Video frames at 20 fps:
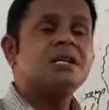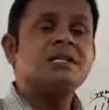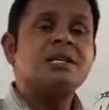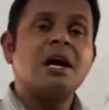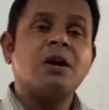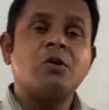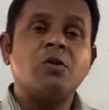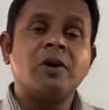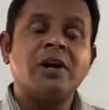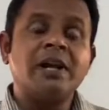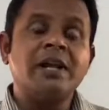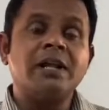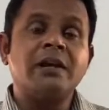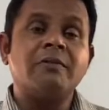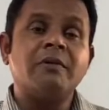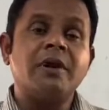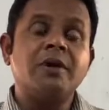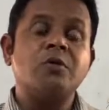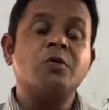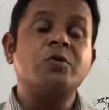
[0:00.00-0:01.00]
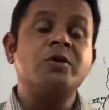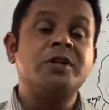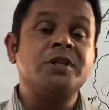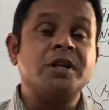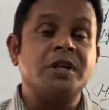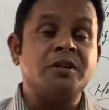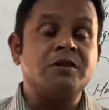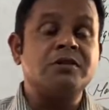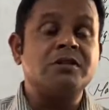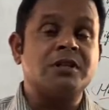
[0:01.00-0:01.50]
are only the one who
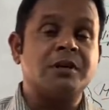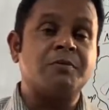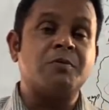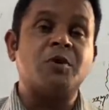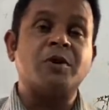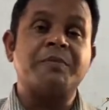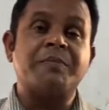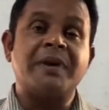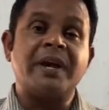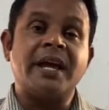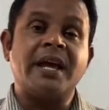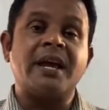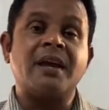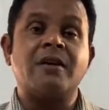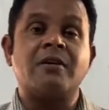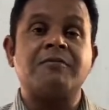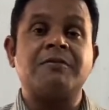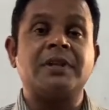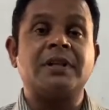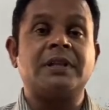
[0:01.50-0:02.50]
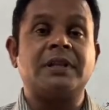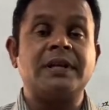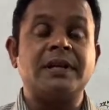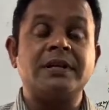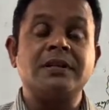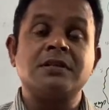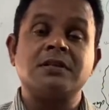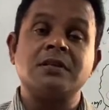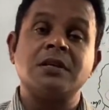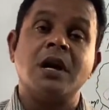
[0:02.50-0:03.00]
introduced about making of the
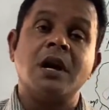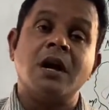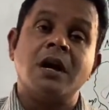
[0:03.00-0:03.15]
things